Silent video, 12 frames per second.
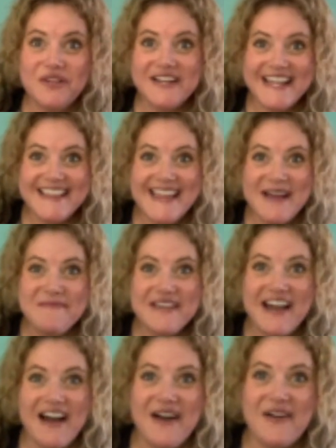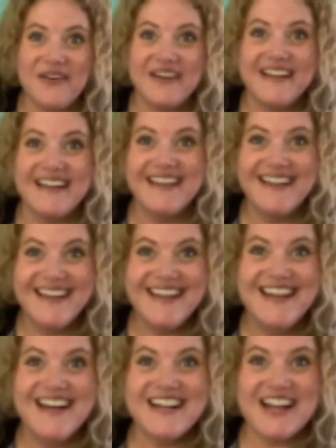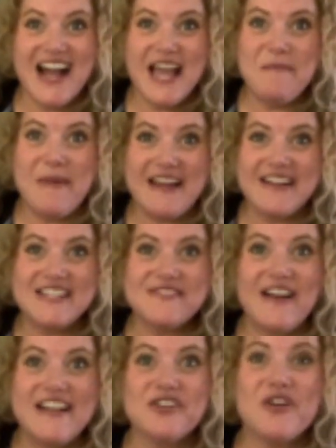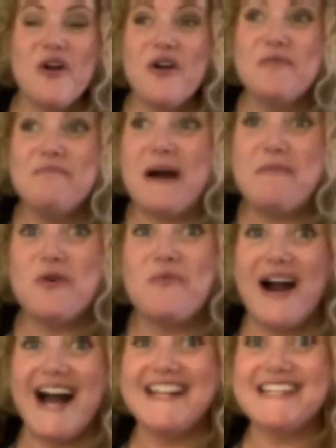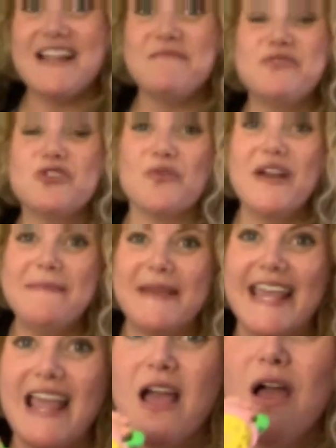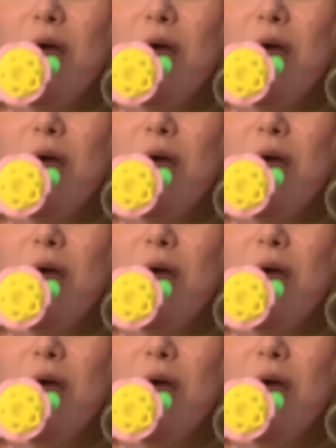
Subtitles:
Whoa, look at them go. Go ahead, parents, find your own bubble wand and join me.